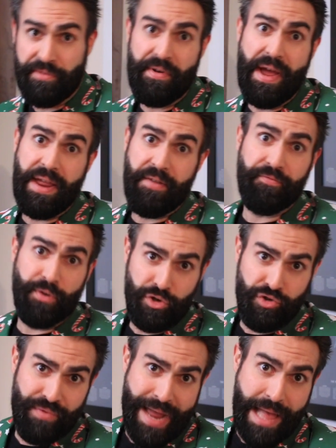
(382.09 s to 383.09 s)
right,
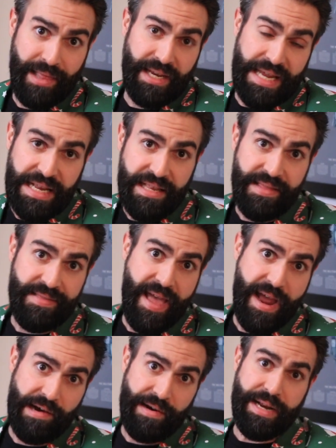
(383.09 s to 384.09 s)
virtual reality. It's
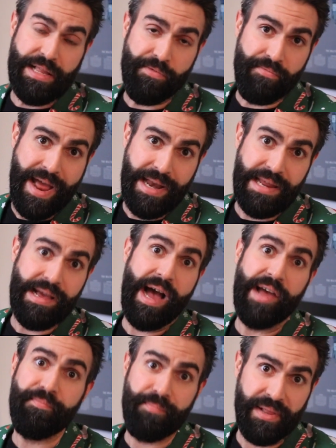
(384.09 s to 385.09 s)
there, it's ready,
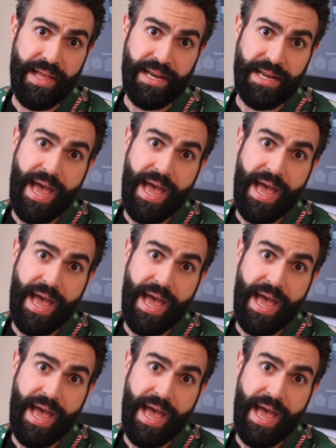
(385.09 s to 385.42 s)
I've played it,